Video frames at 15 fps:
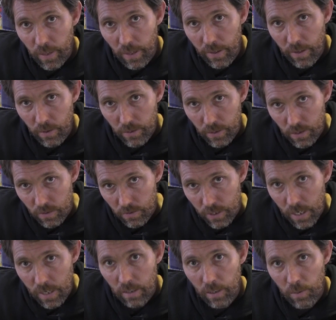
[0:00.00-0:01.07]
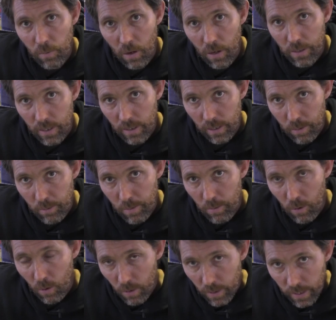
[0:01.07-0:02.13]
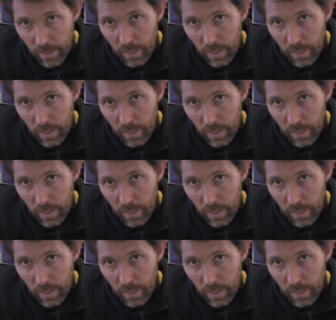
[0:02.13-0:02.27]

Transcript: and then I'll just gently wind it a little bit more and